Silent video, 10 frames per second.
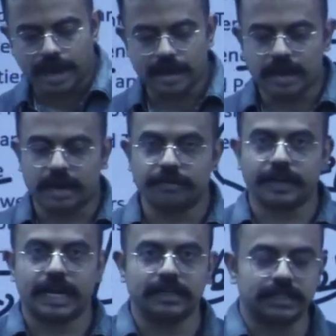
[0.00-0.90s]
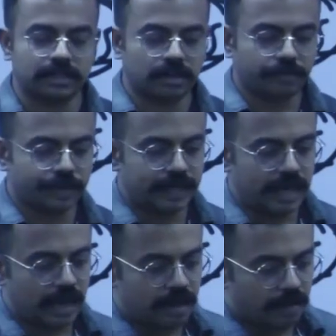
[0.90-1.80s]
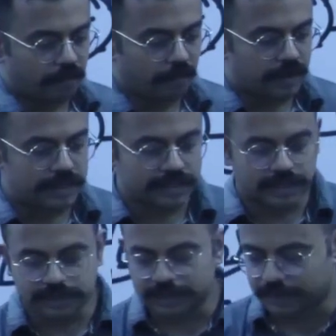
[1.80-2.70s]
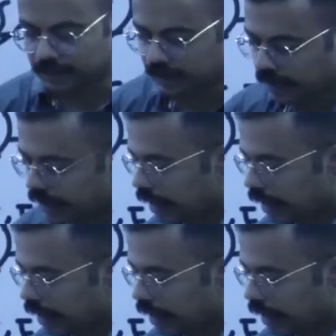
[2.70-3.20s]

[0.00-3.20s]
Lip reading: and Advocate General of India. We will discuss it in